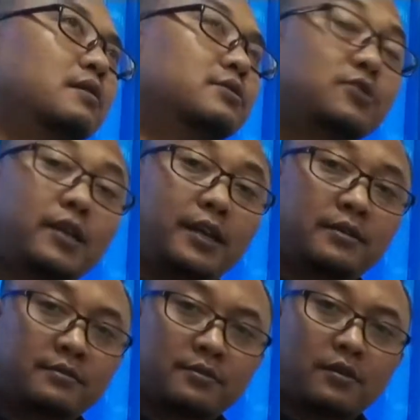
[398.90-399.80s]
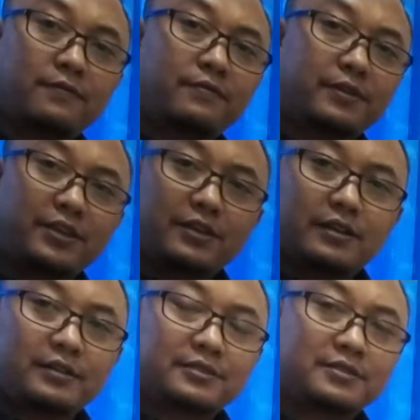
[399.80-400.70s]
trend over
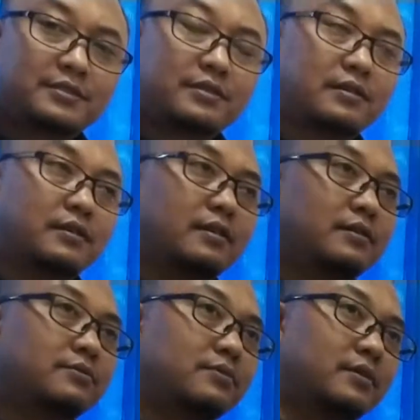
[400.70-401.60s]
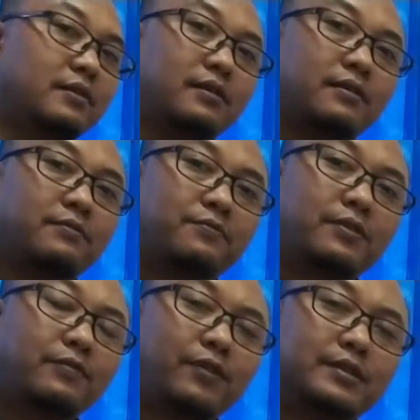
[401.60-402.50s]
years, the
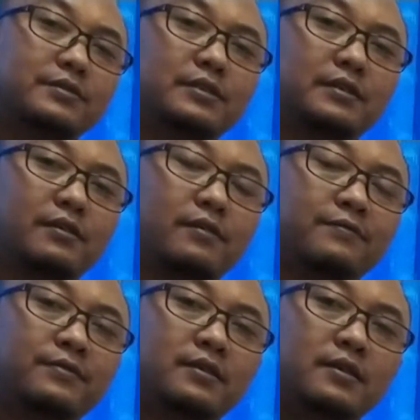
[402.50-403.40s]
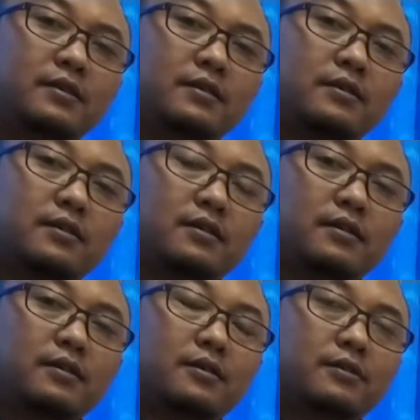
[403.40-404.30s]
frequency of
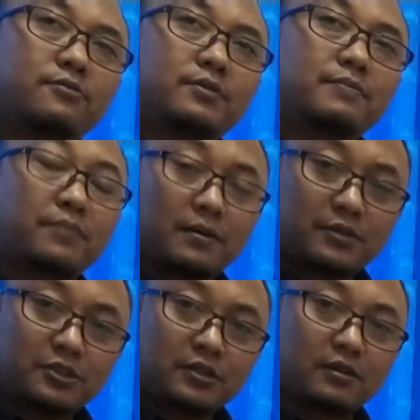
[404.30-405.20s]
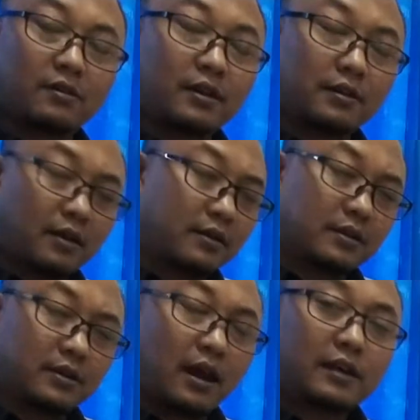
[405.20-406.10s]
the publisher or
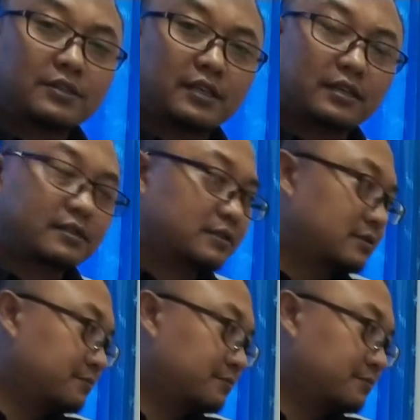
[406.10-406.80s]
the articles.